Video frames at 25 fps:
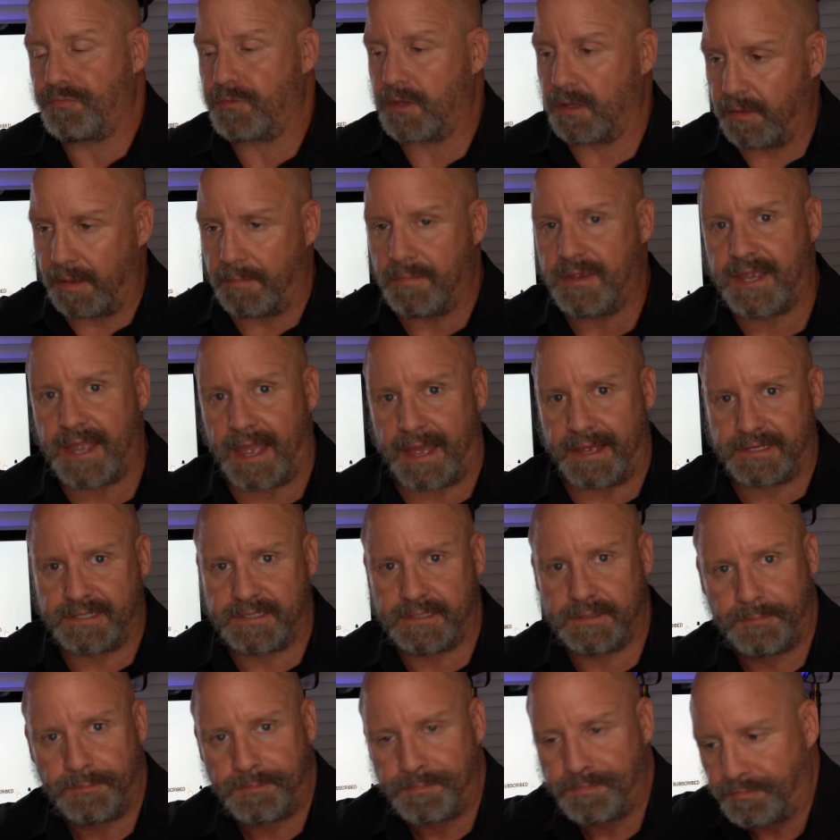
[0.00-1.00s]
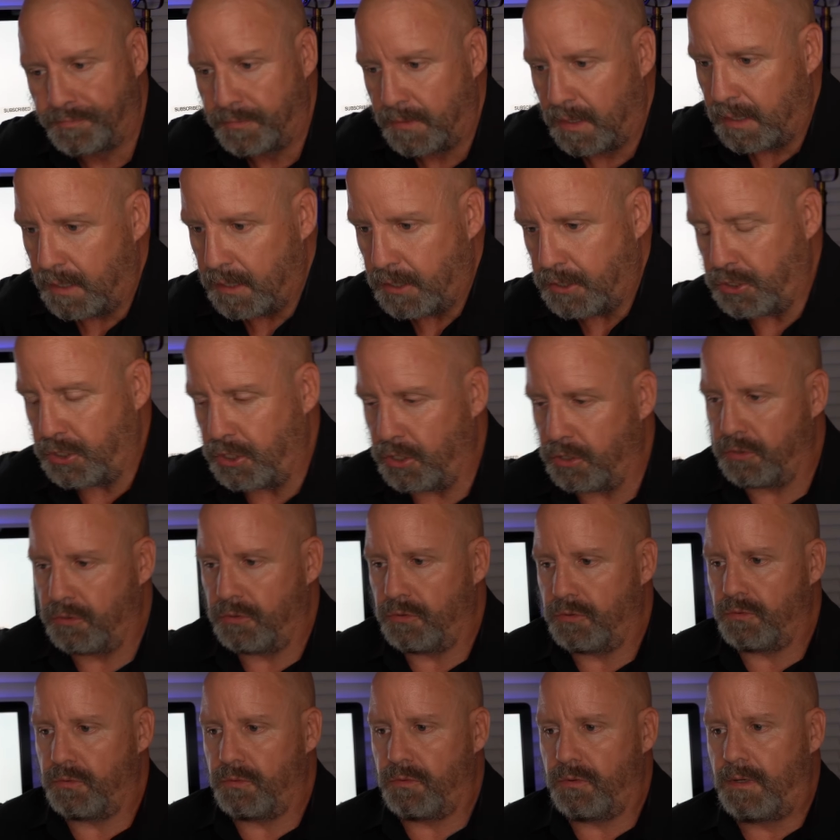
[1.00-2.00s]
Let me guess.
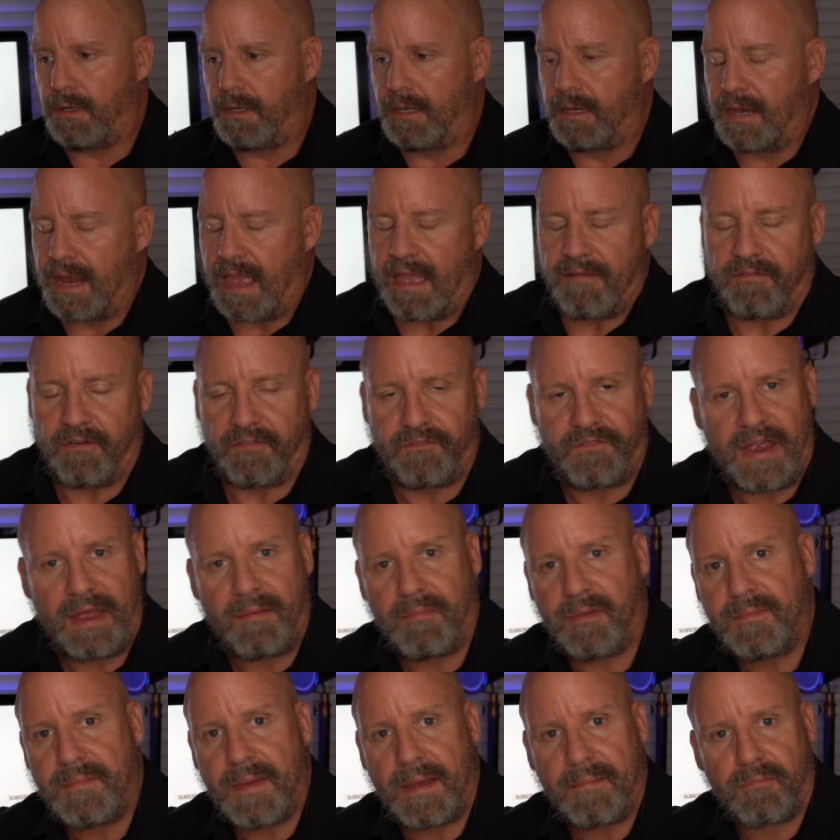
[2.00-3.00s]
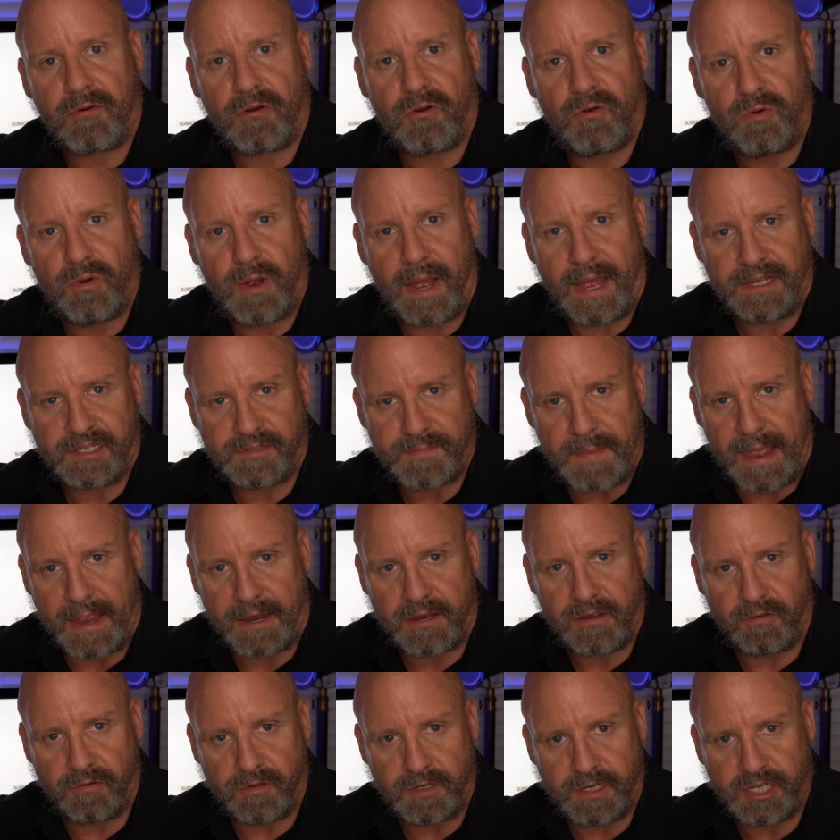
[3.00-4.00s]
You have a family member who has
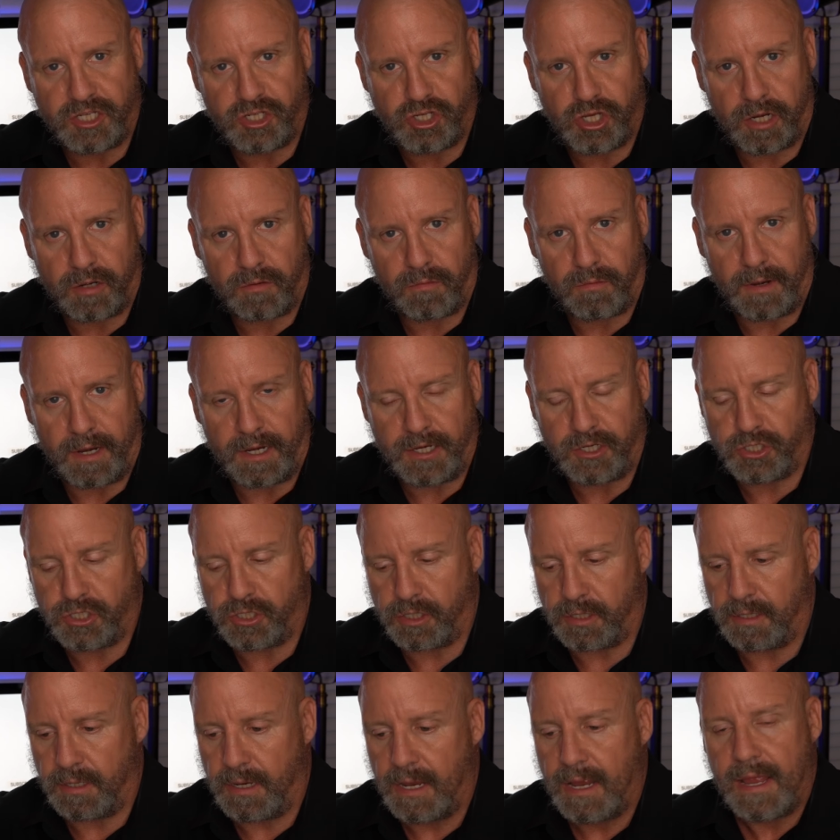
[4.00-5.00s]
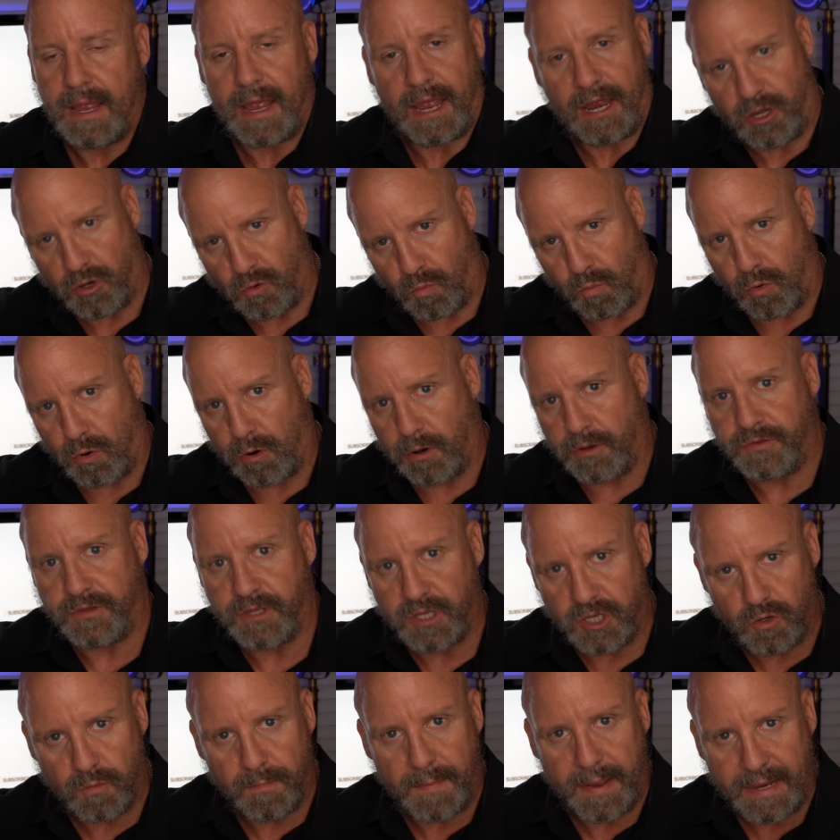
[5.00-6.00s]
macular degeneration and you're worried that
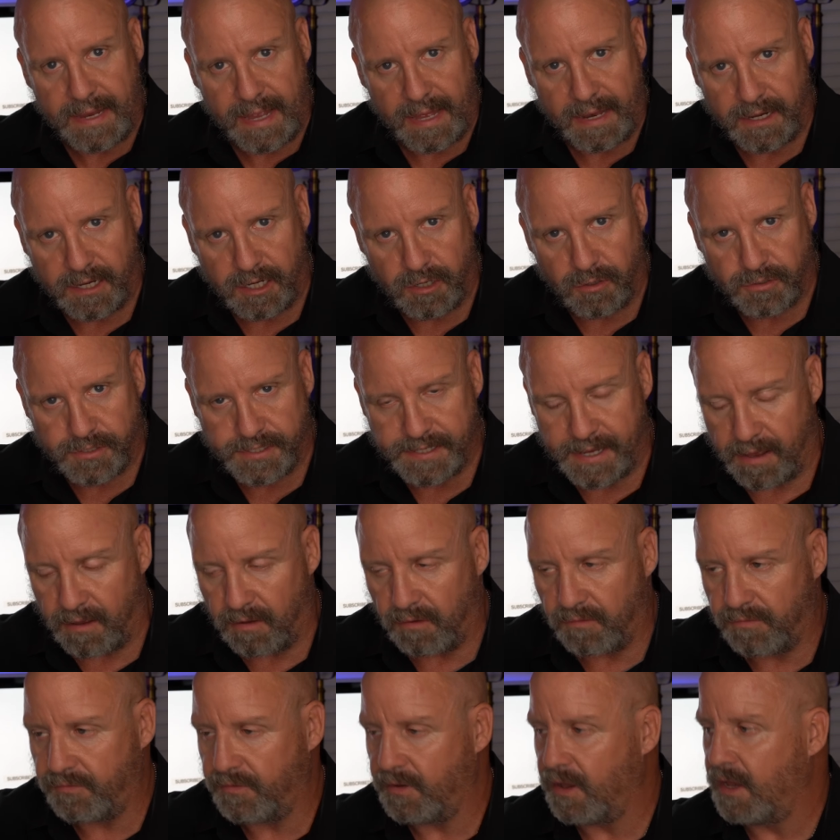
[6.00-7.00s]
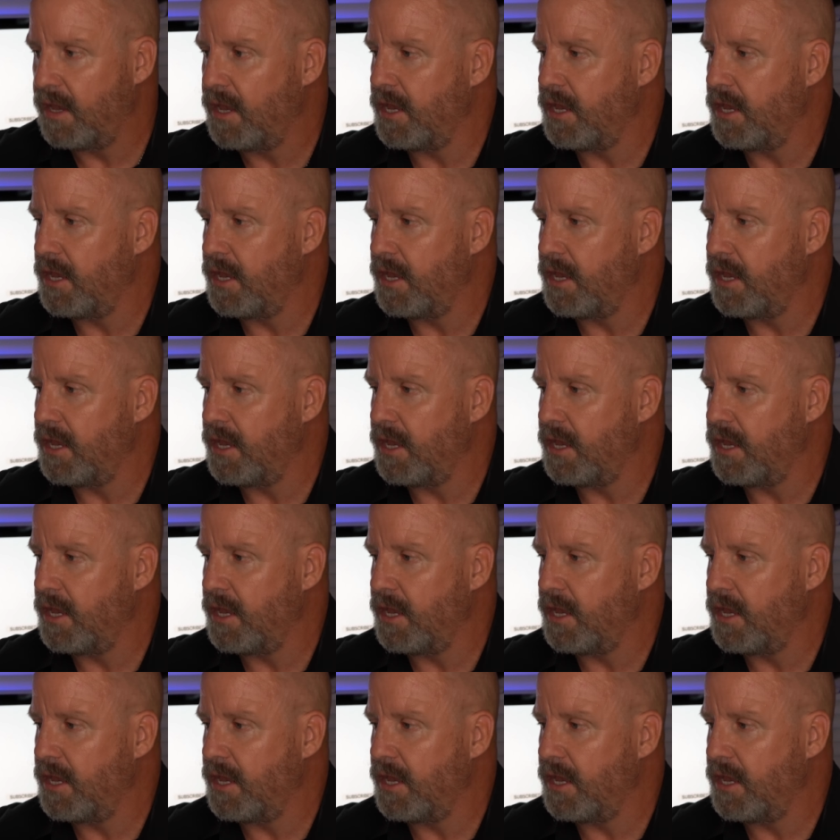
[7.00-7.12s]
you may get it yourself.